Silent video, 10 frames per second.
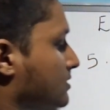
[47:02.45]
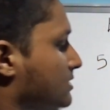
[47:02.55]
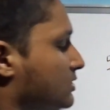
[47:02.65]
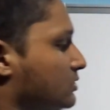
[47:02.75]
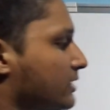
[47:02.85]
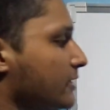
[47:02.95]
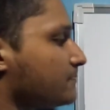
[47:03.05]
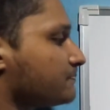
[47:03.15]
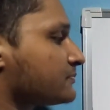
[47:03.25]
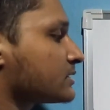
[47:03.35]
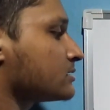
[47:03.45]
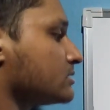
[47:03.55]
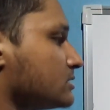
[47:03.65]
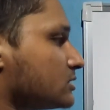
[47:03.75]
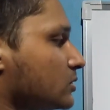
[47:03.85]
So okay.
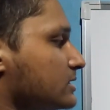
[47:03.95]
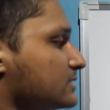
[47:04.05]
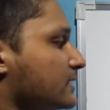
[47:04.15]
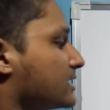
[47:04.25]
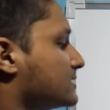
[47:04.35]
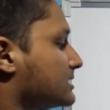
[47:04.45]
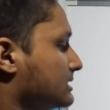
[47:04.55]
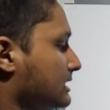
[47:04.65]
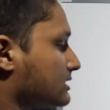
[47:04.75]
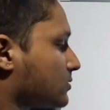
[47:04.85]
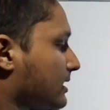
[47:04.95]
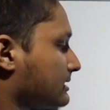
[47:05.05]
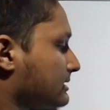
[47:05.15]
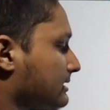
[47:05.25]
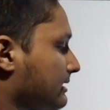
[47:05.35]
So this becomes sec
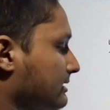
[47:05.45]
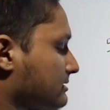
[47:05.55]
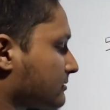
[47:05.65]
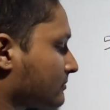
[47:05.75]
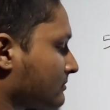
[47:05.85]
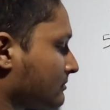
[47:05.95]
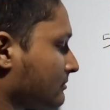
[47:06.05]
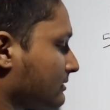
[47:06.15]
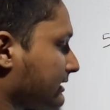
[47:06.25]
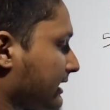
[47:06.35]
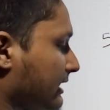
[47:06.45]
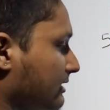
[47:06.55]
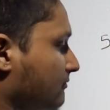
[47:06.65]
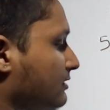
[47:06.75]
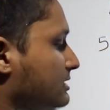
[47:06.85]
square theta, right?
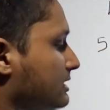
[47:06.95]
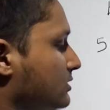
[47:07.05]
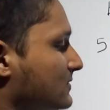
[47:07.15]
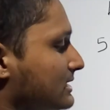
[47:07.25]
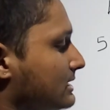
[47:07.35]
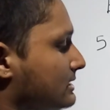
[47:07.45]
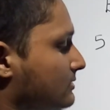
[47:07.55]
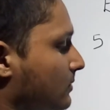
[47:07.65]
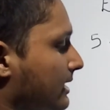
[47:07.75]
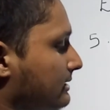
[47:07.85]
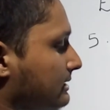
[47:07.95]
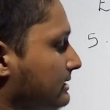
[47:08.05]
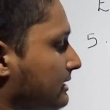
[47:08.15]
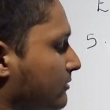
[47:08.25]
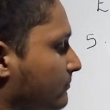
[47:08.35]
Tan inverse into sec square
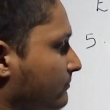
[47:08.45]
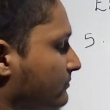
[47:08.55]
theta.